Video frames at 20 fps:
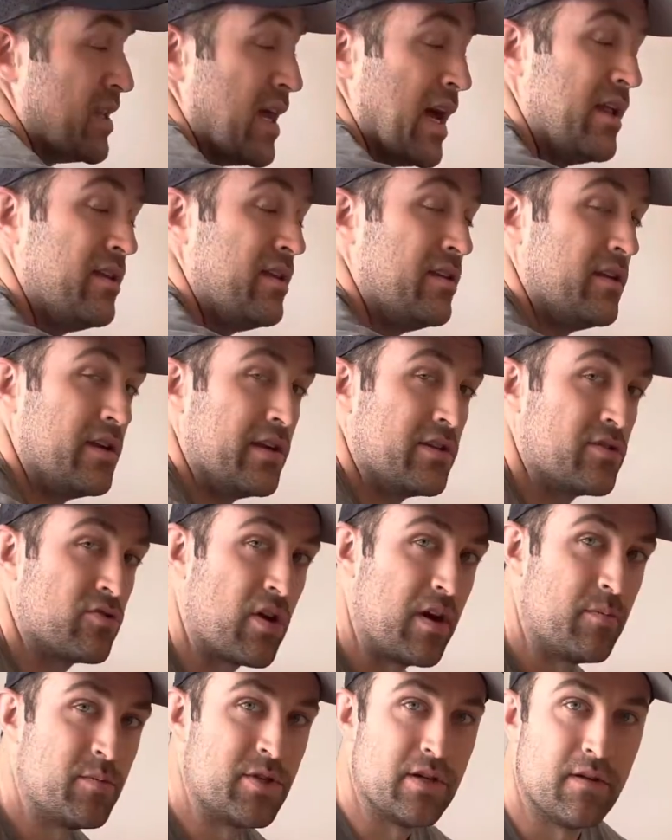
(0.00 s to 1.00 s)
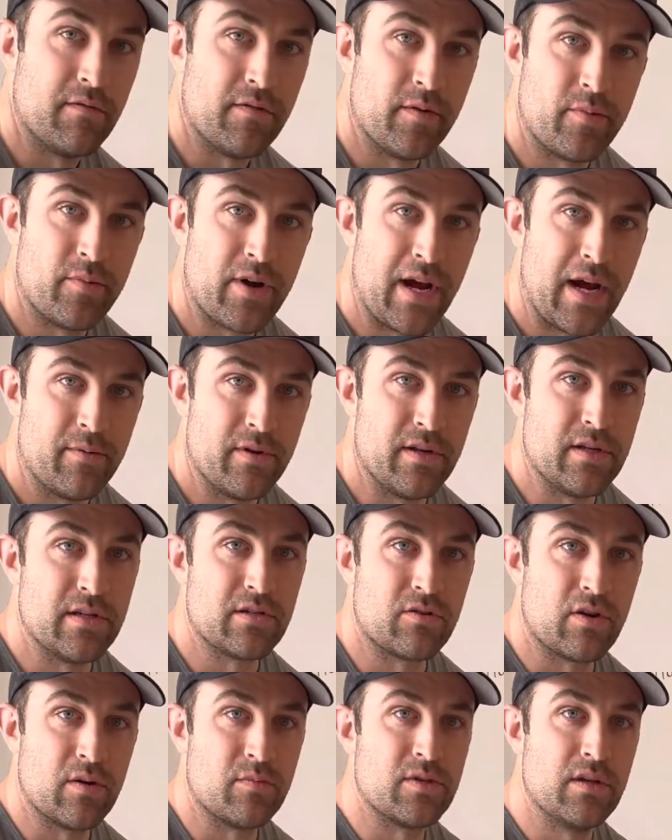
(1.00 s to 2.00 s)
that in the description of the property
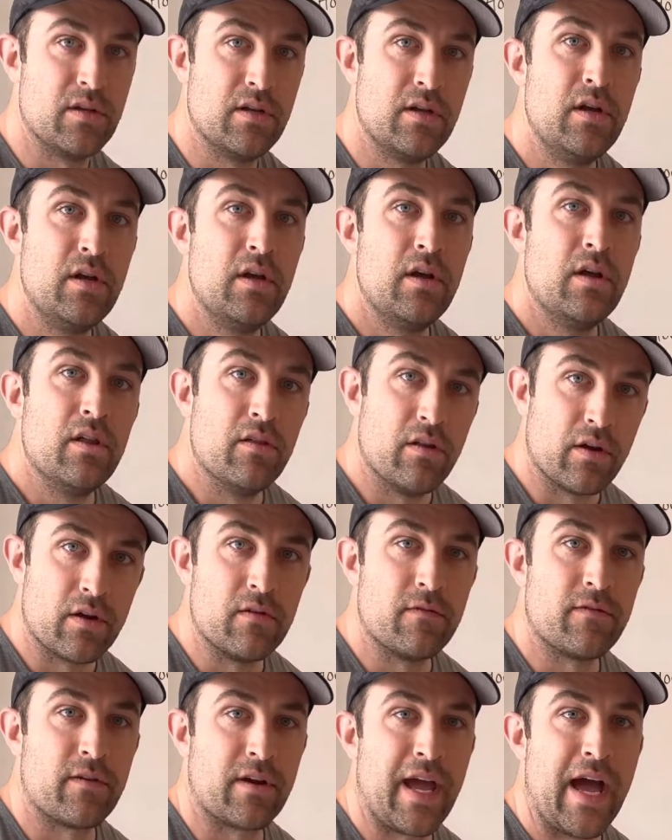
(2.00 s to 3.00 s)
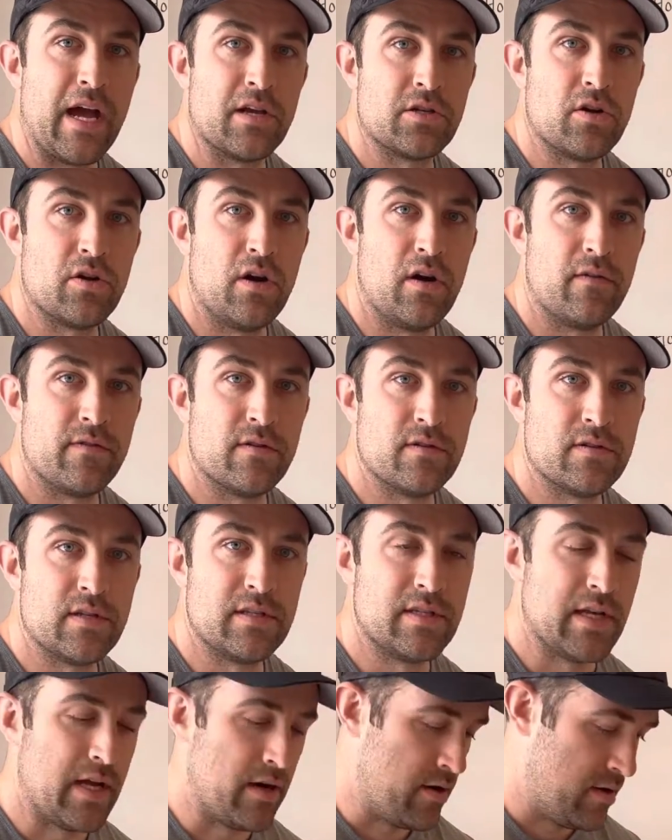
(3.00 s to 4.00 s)
description, looking for cash offers,
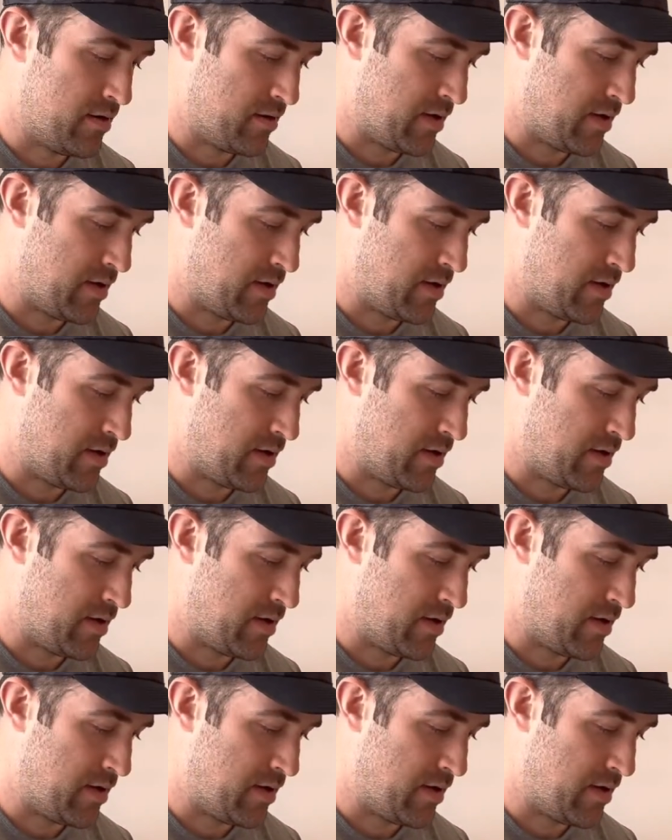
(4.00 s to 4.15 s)
etc.